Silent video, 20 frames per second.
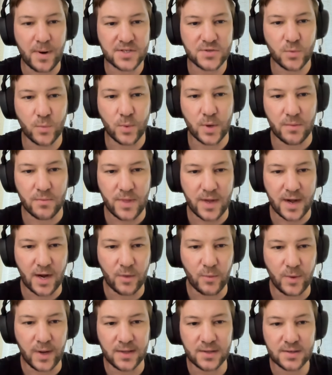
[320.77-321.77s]
place that
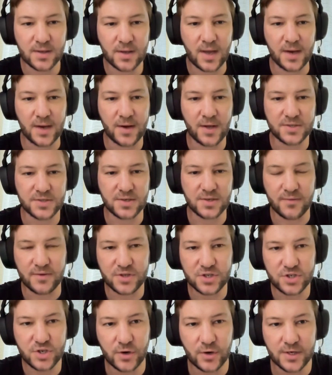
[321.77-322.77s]
I rent, and I still have
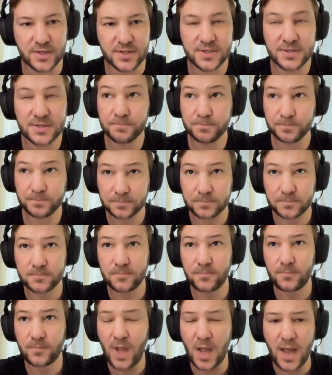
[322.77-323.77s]
insurance
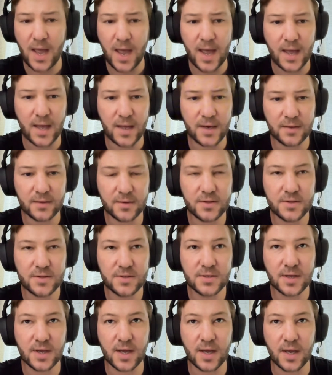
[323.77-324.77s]
and
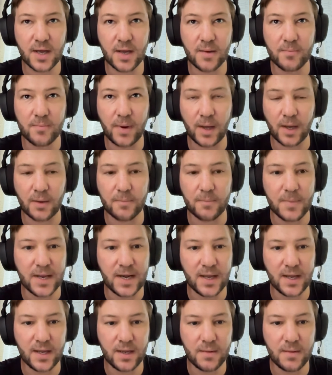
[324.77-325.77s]
like
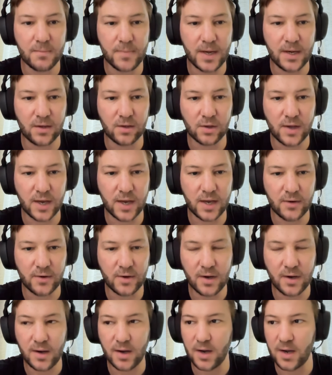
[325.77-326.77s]
medical
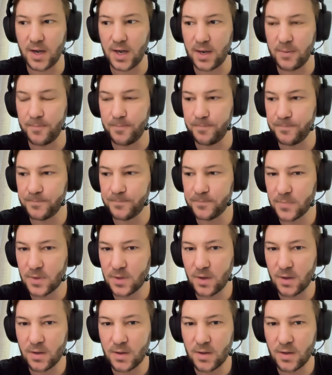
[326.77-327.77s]
care,
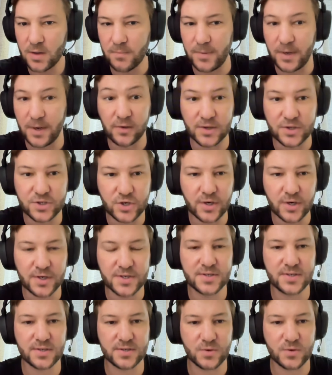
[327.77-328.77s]
medical
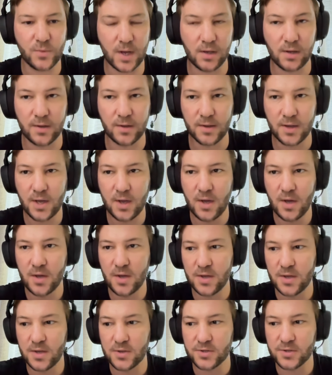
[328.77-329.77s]
insurance as well.
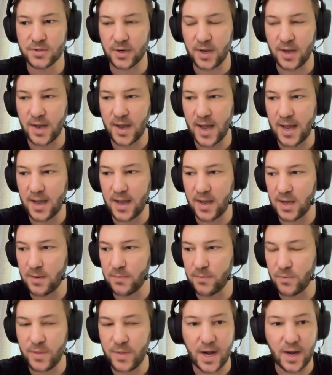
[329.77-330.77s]
Sorry,
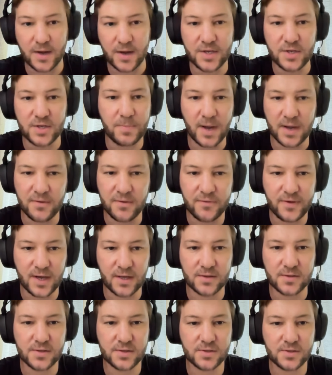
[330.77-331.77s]
that I need to pay in
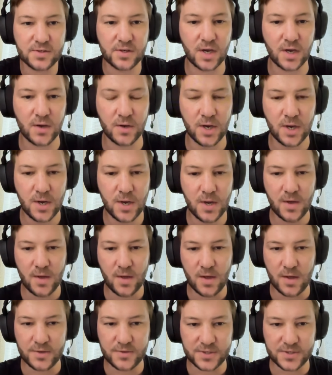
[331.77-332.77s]
fiat. So
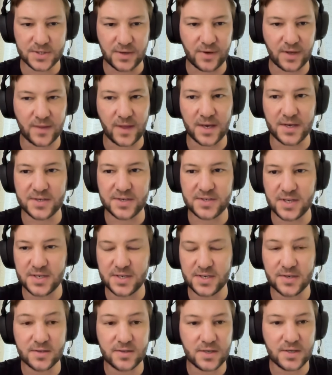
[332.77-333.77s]
stuff like that
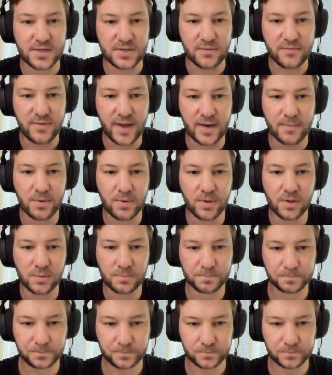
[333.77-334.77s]
isn't
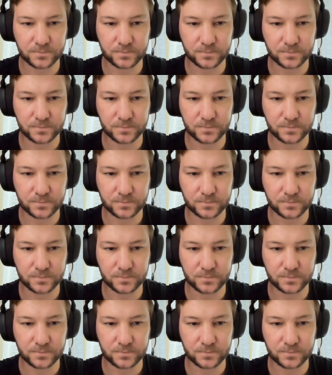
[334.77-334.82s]
available.